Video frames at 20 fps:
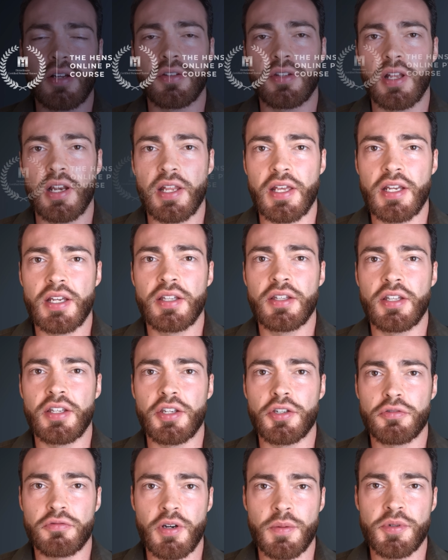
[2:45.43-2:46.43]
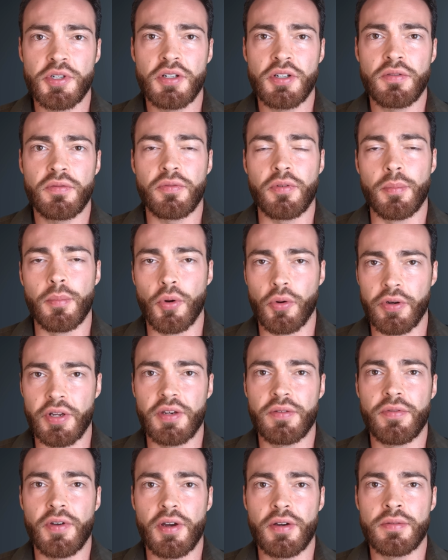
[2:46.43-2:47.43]
on the link in the description for more
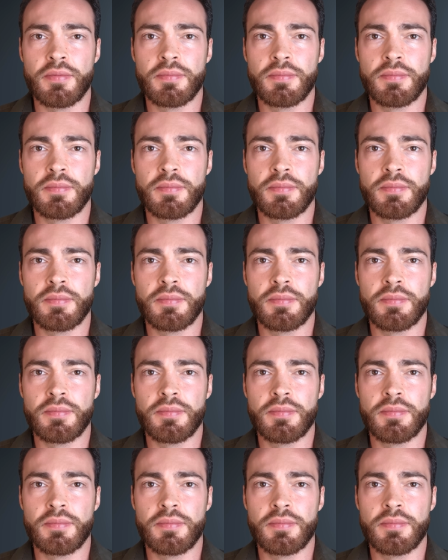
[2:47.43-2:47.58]
info.